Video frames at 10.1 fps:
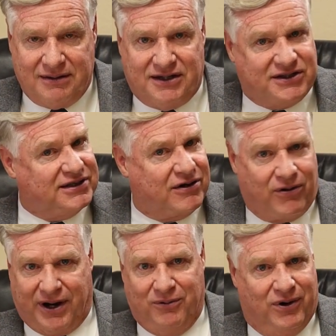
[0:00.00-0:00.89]
This is a
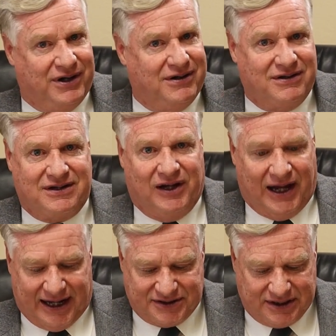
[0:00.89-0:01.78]
great one,
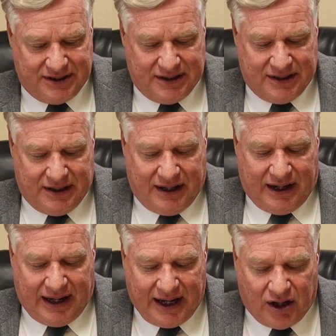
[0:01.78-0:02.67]
class.
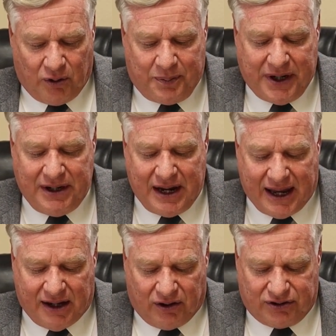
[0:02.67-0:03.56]
Helping
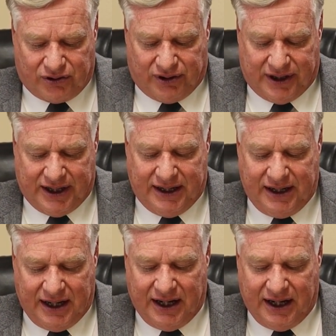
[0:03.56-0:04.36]
elderly